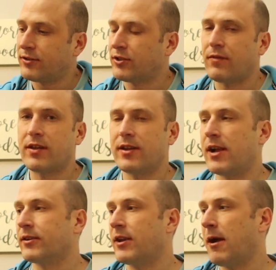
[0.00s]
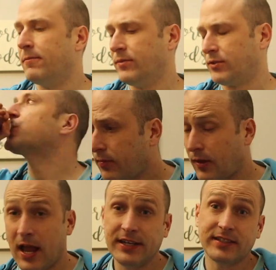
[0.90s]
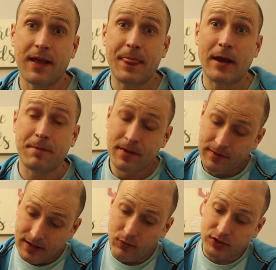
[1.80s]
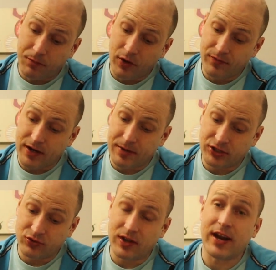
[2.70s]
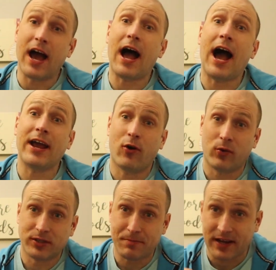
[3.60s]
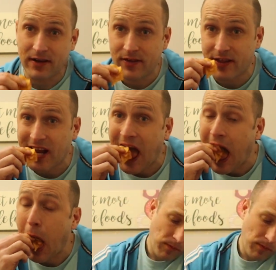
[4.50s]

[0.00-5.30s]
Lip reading: stuff that could happen. At least that was the point when I made sure that I always pack everything.